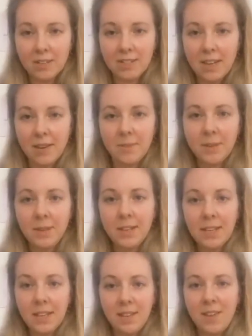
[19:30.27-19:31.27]
So
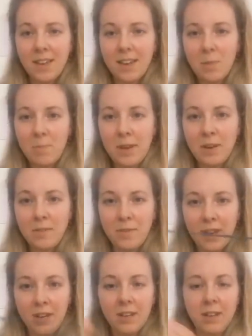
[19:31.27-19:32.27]
give it a bit of
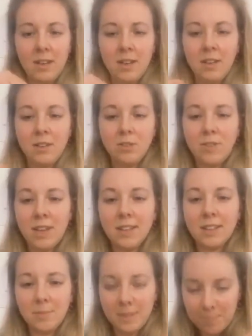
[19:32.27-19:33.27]
a strength.